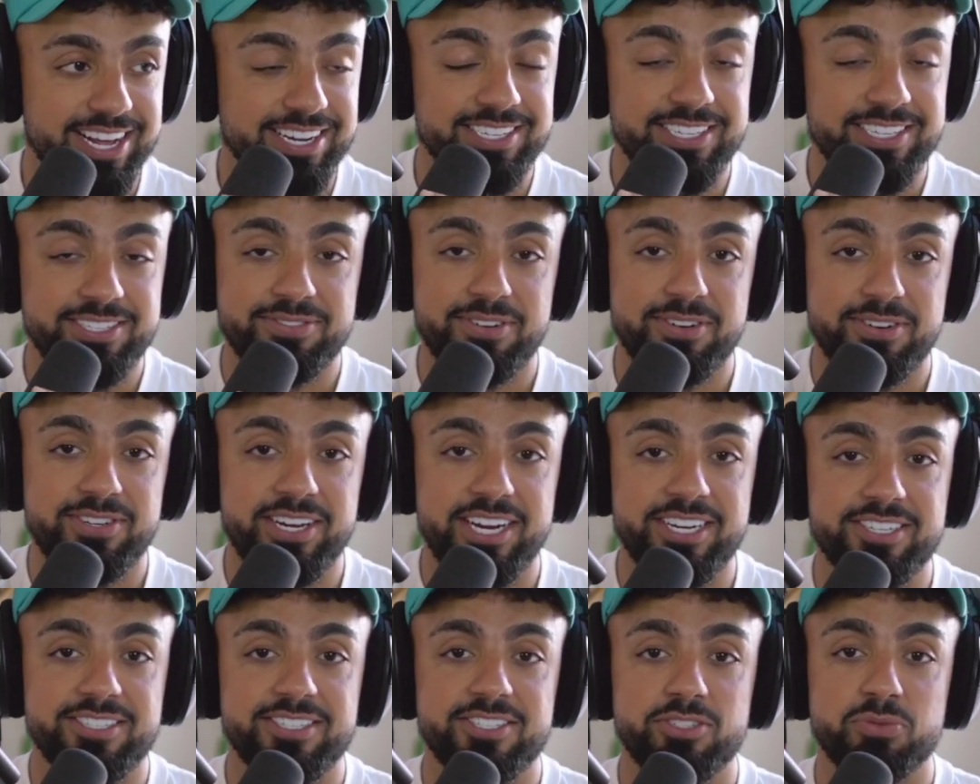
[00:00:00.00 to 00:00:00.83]
And this
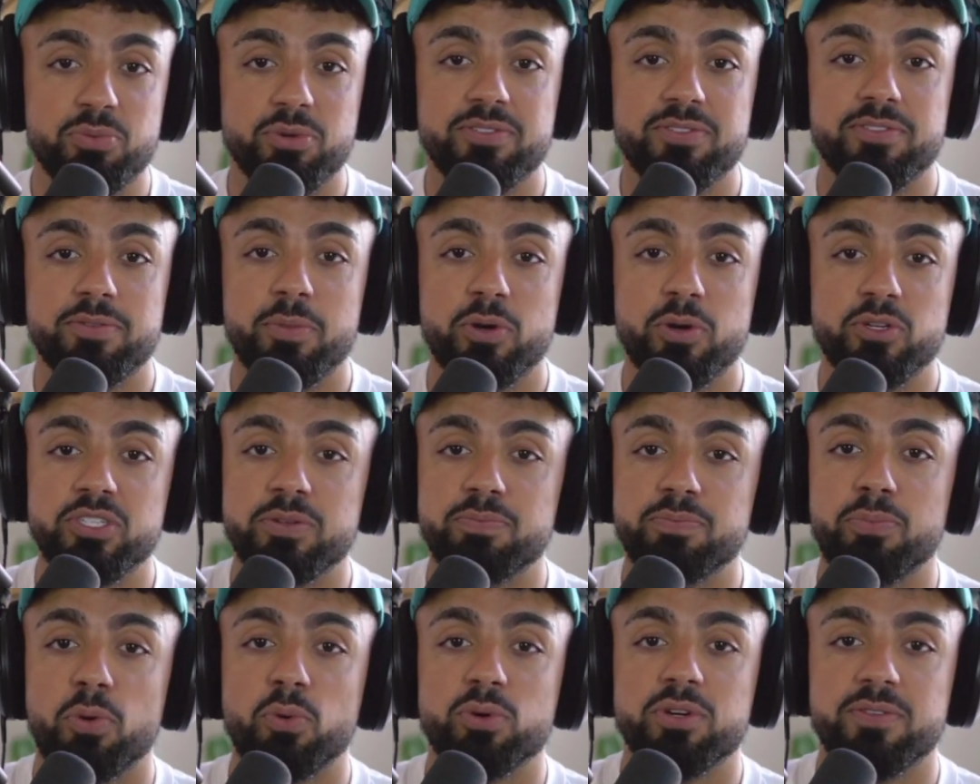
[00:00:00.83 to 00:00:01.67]
foundation is one of the most
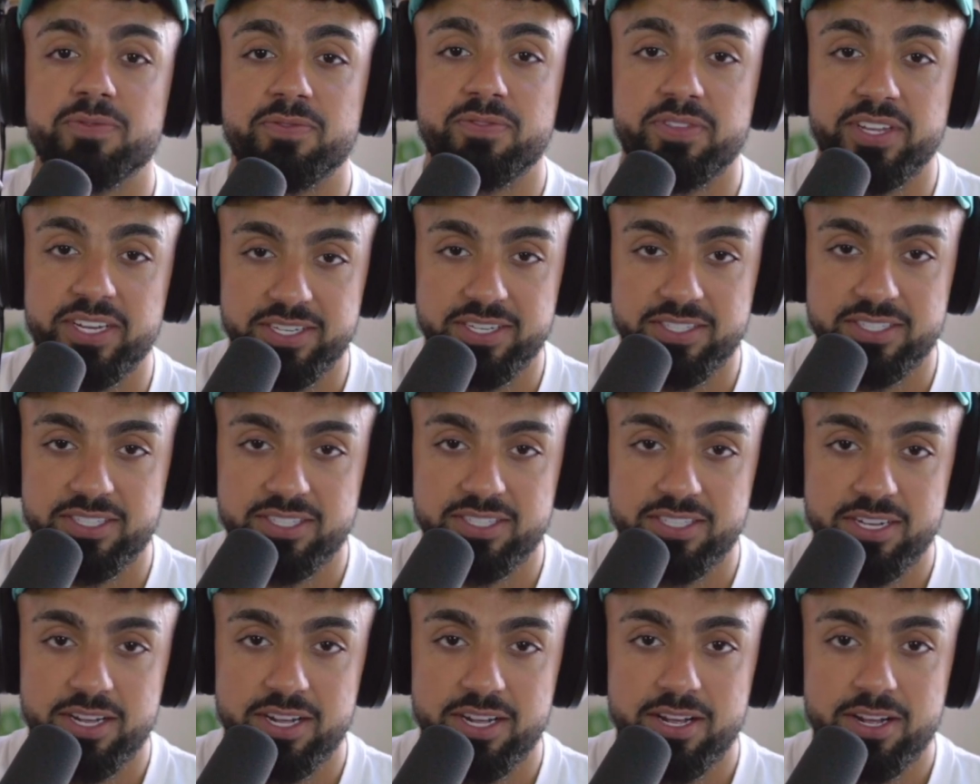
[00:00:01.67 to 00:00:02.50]
important things.
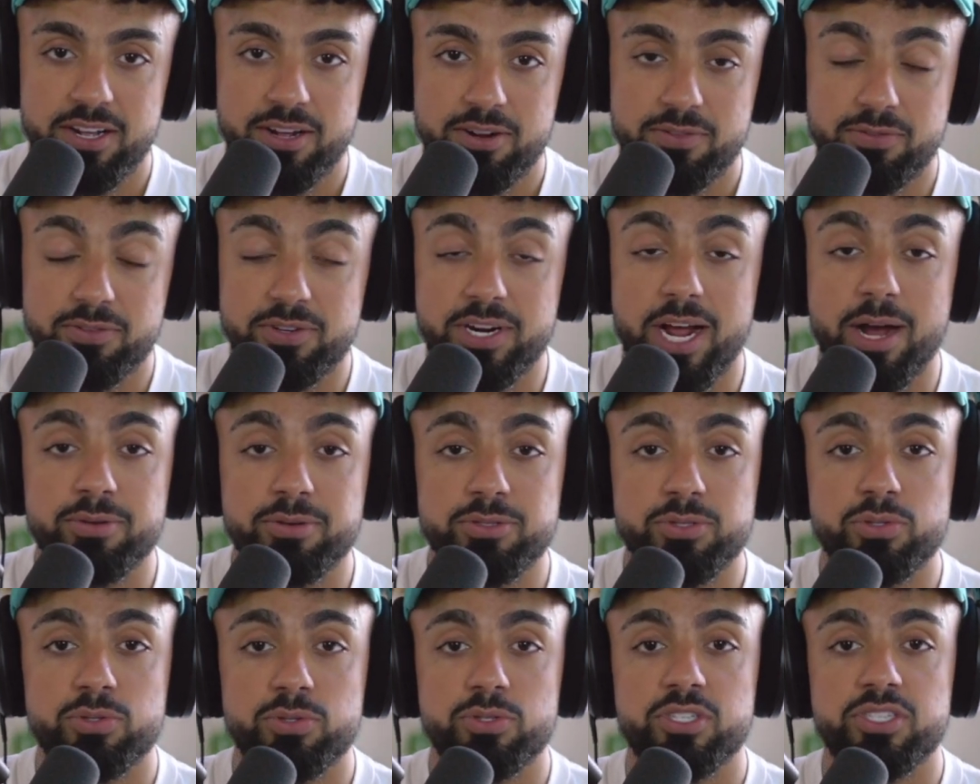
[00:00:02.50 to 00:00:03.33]
For now,
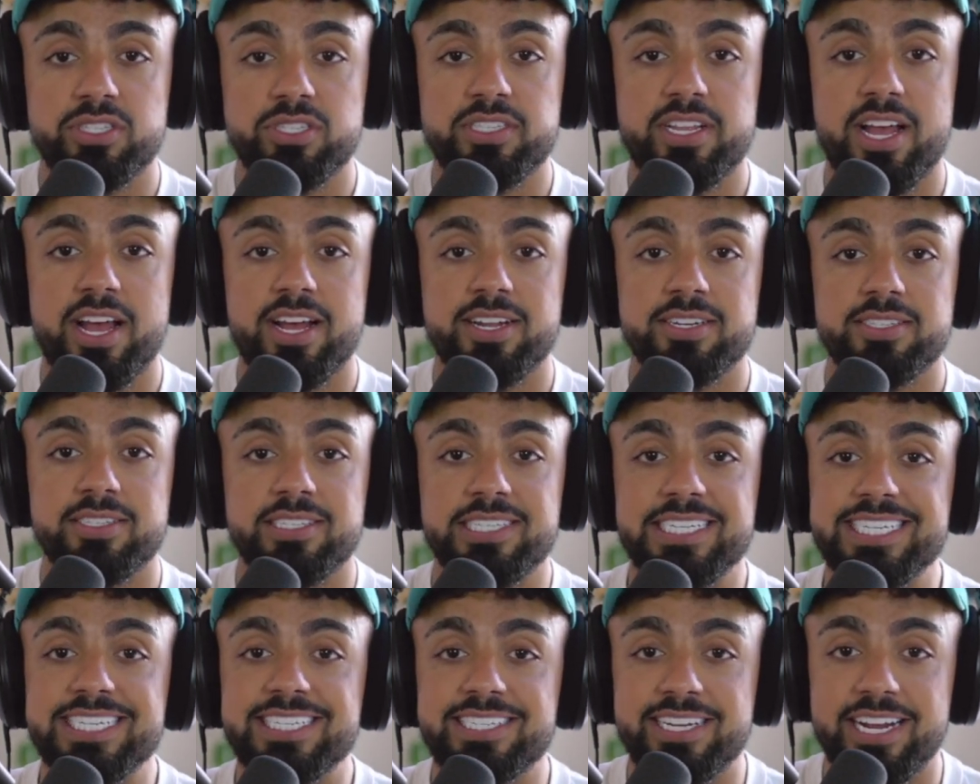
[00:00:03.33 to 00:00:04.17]
you understand
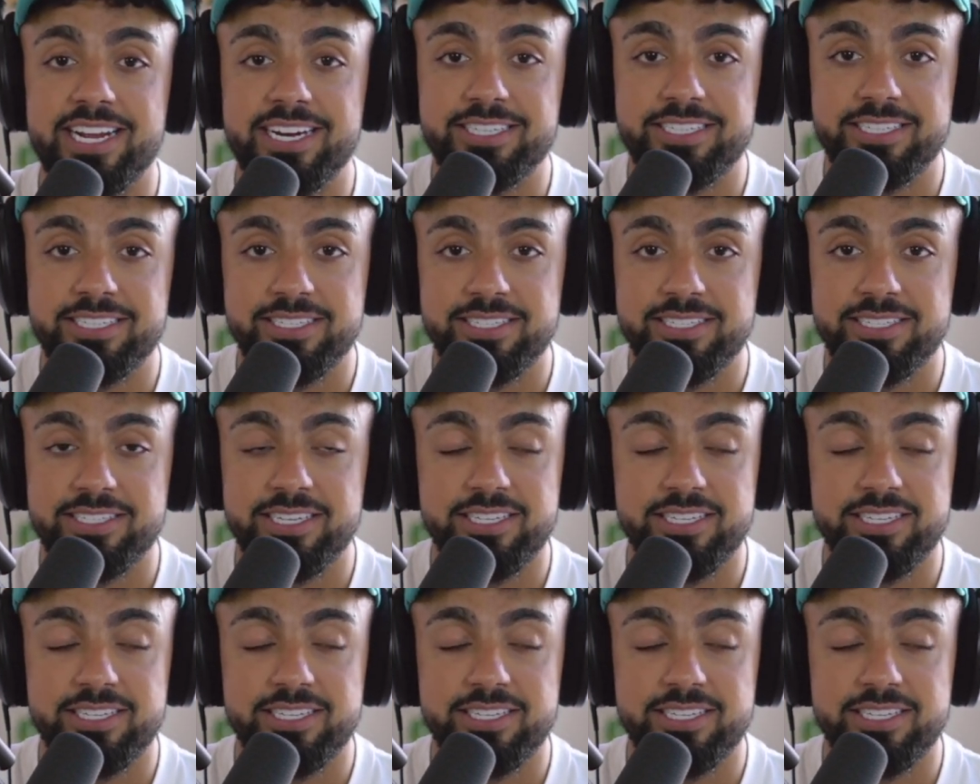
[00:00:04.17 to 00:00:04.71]
the intentions